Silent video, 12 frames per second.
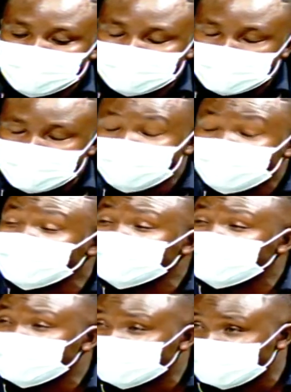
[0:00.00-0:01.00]
the government
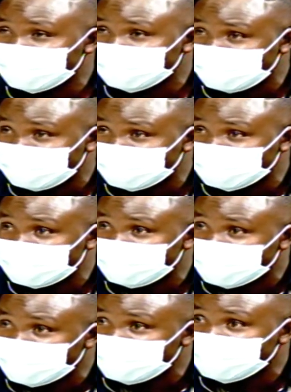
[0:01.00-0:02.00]
also resolved to
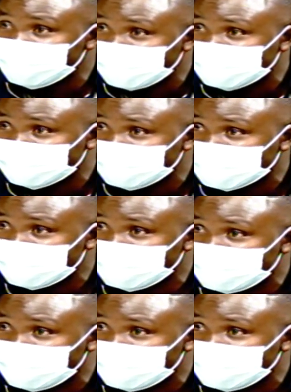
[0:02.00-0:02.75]
employ more health care